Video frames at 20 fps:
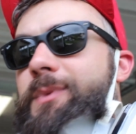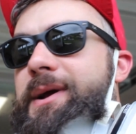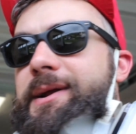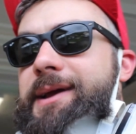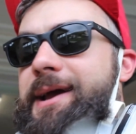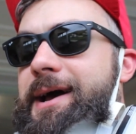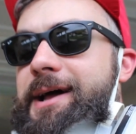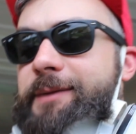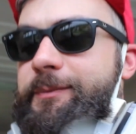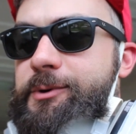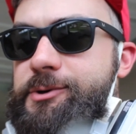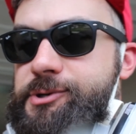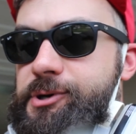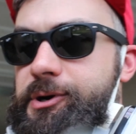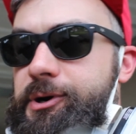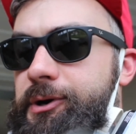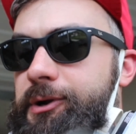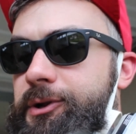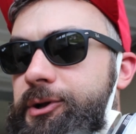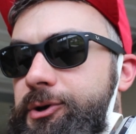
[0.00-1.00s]
Red calipers
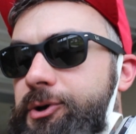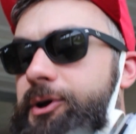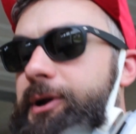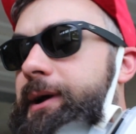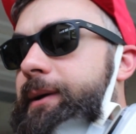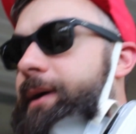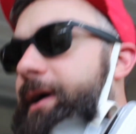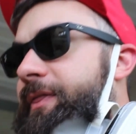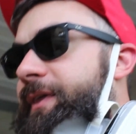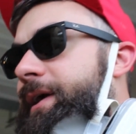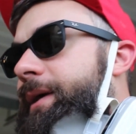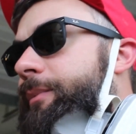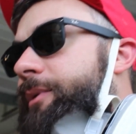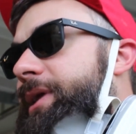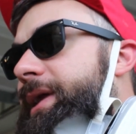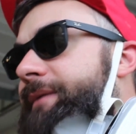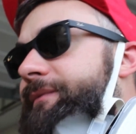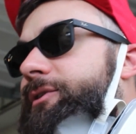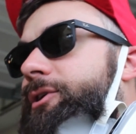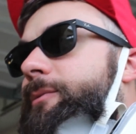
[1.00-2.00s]
aren't gonna look good. I think I'm
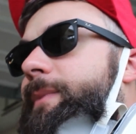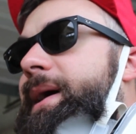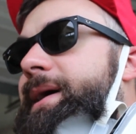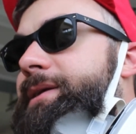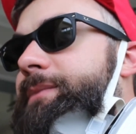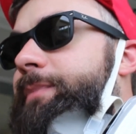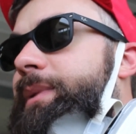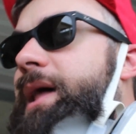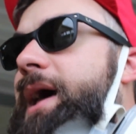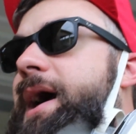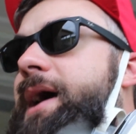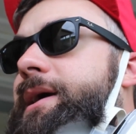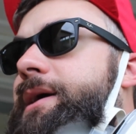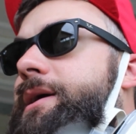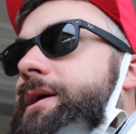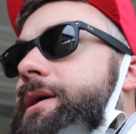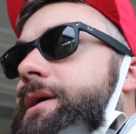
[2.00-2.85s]
gonna have to go back to black.